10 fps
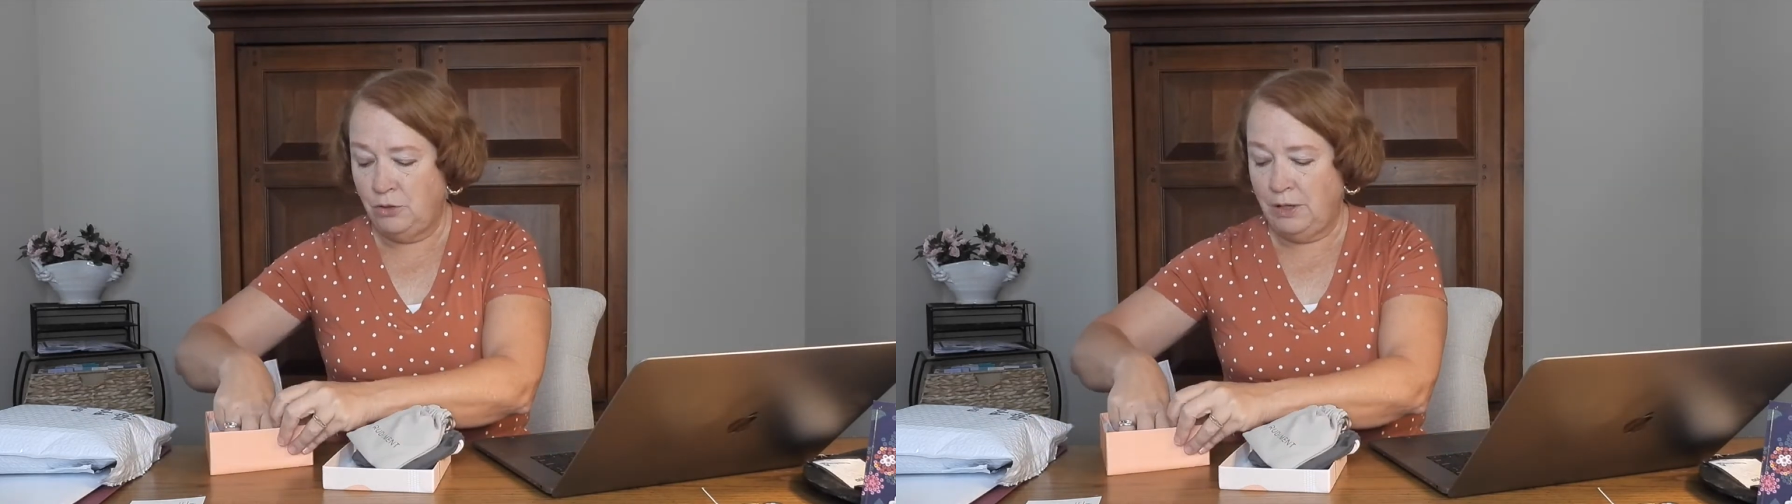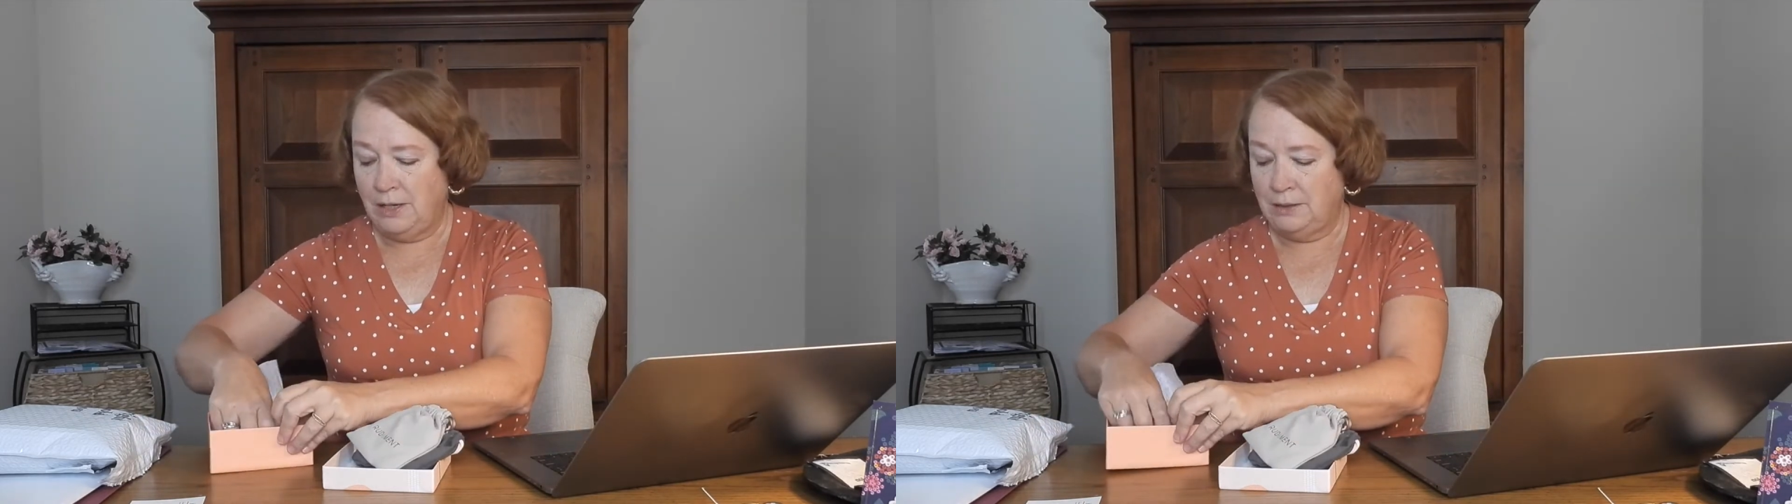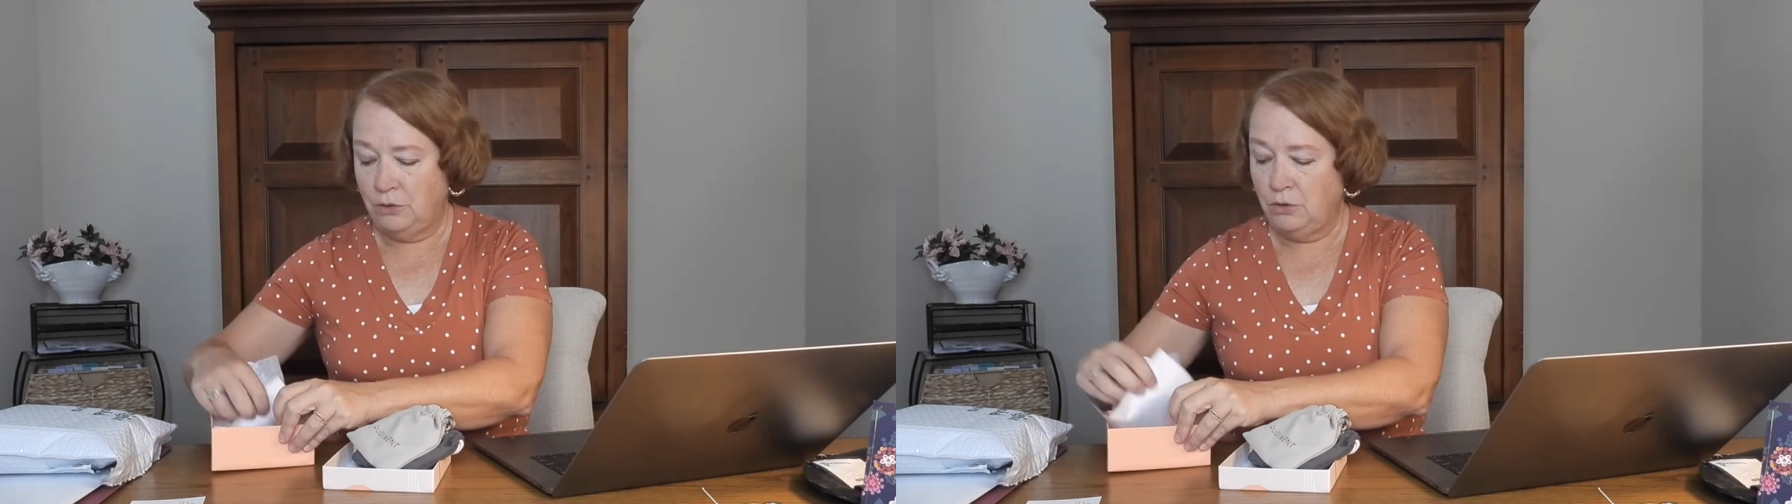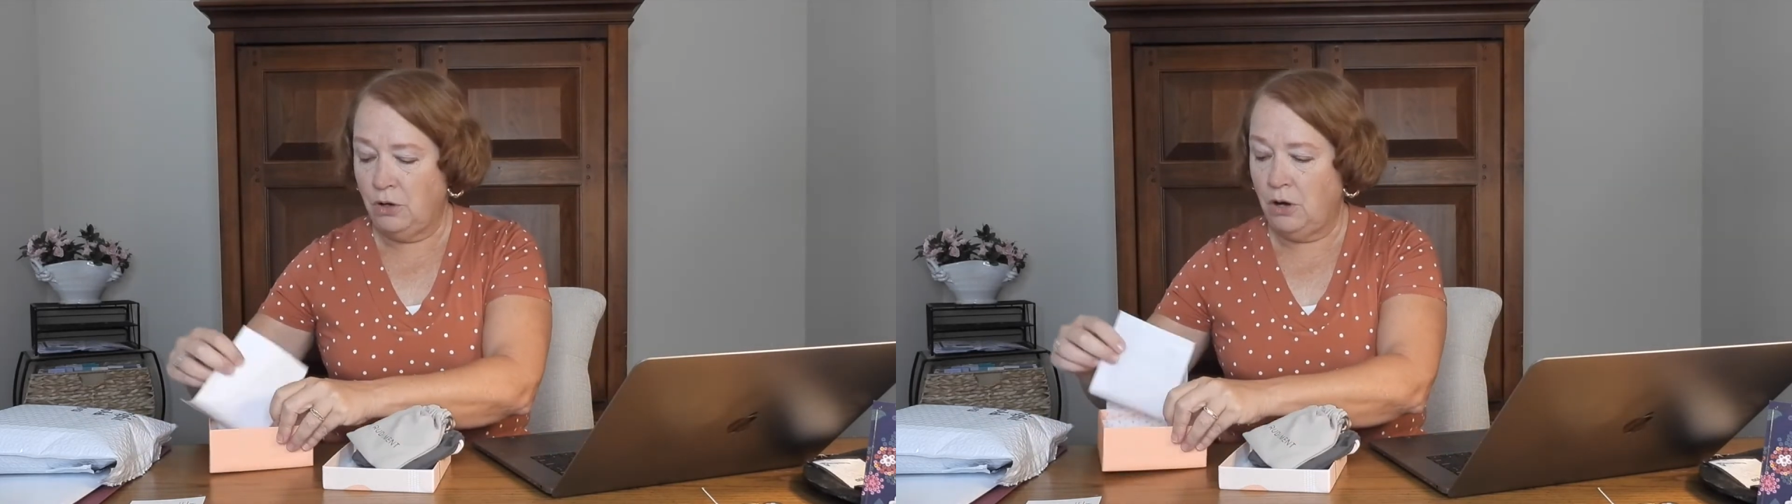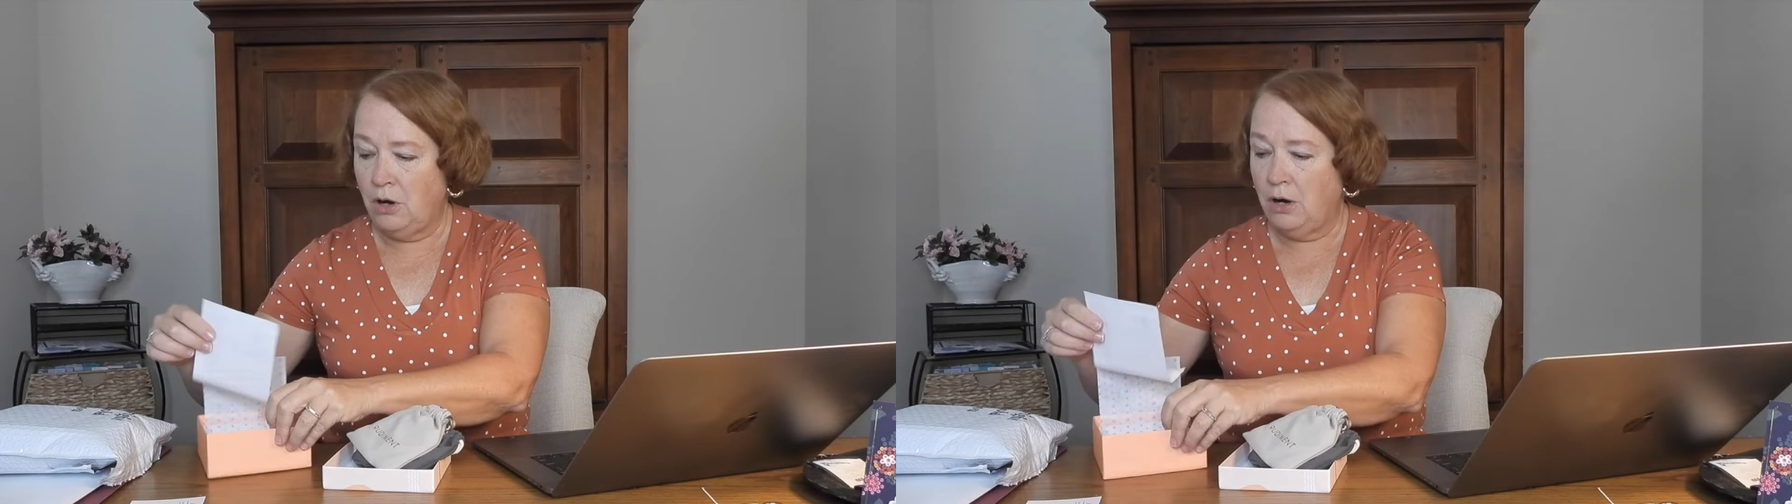you get a little
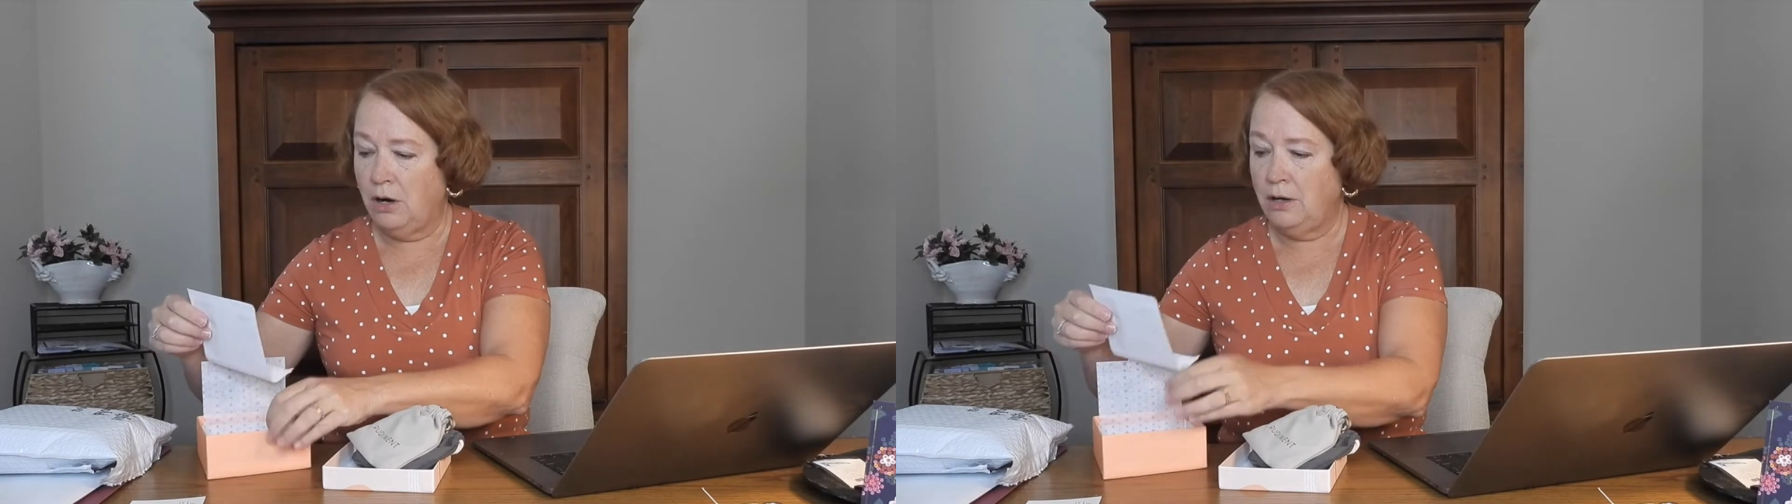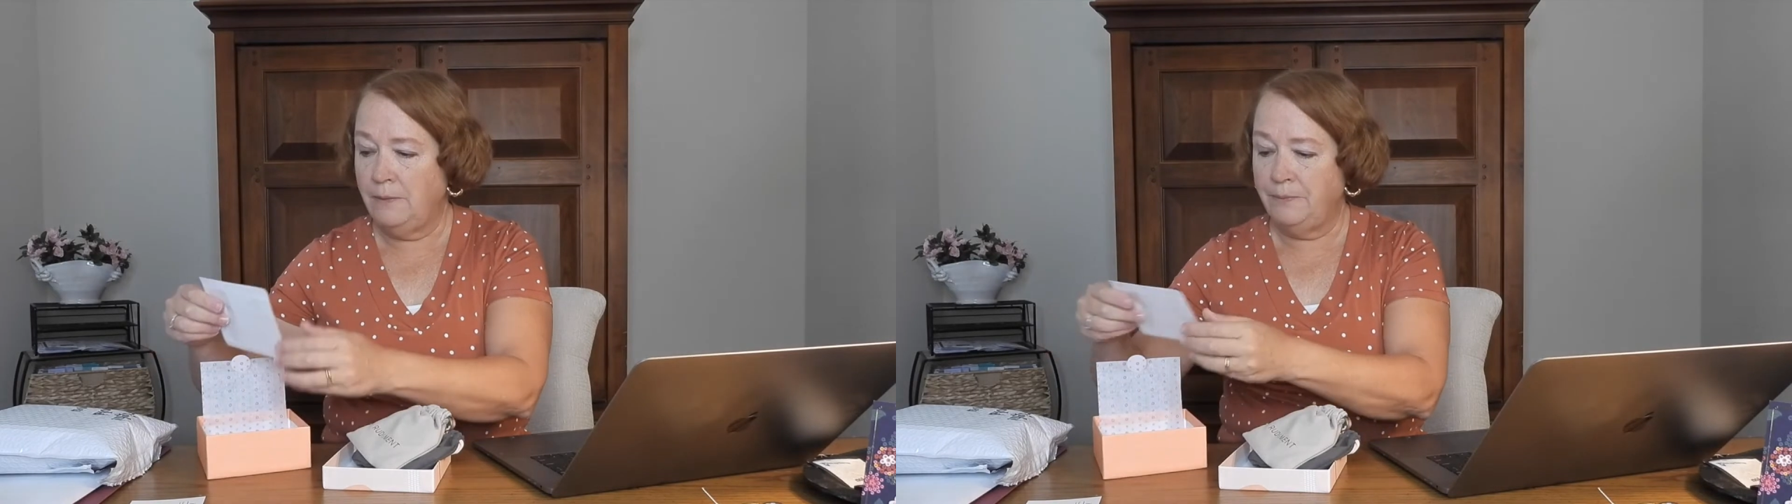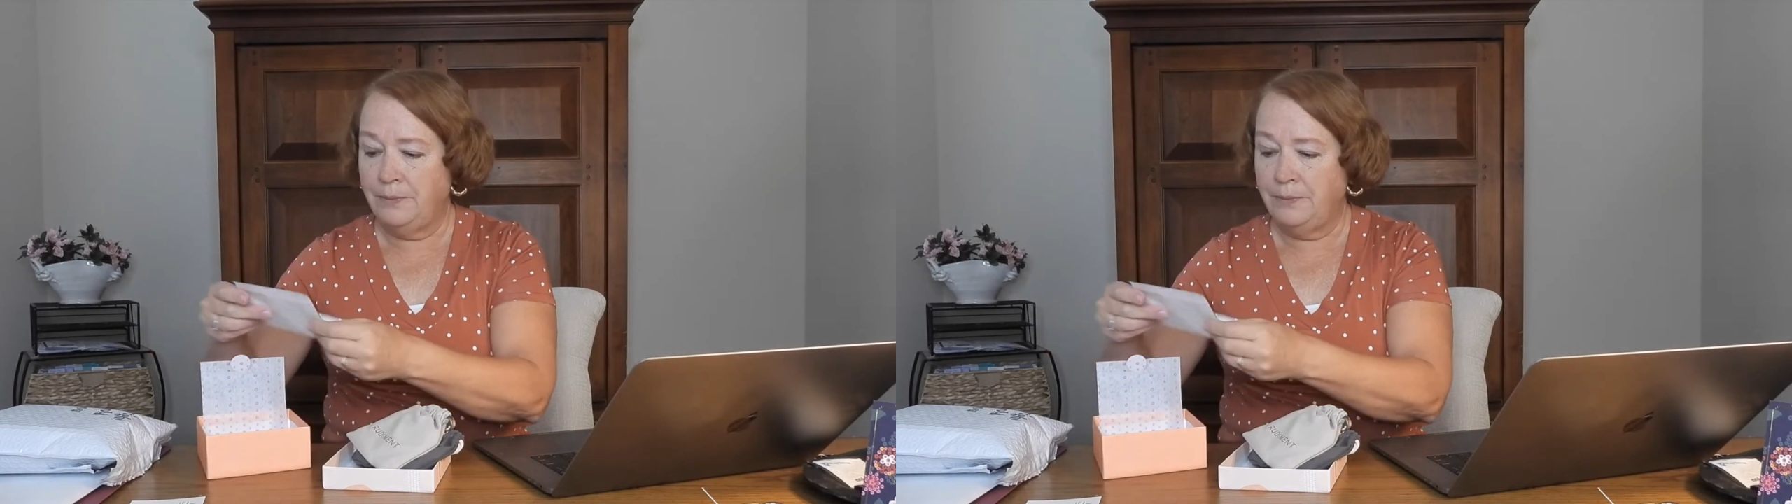card.